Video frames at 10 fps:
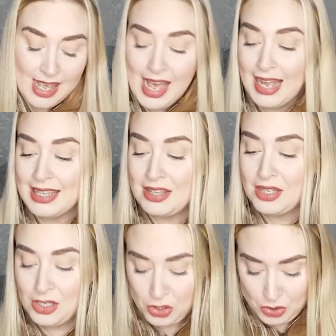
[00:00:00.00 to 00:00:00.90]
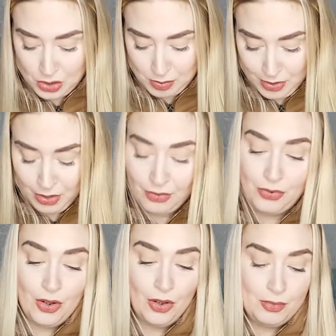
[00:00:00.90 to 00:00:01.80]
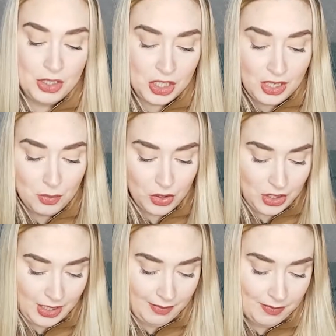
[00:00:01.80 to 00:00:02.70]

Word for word: and then they're suitable for machine washing.